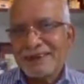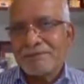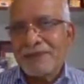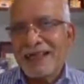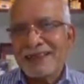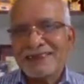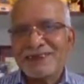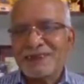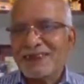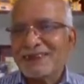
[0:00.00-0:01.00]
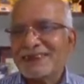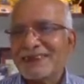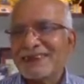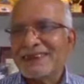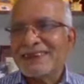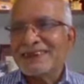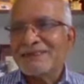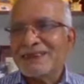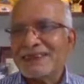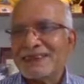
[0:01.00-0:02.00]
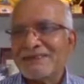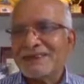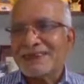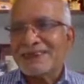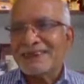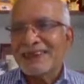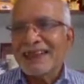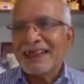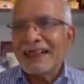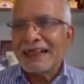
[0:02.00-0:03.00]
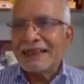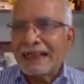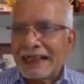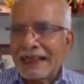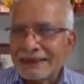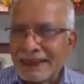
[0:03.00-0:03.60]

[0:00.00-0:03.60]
Marris joins the Indian Civil Services. And at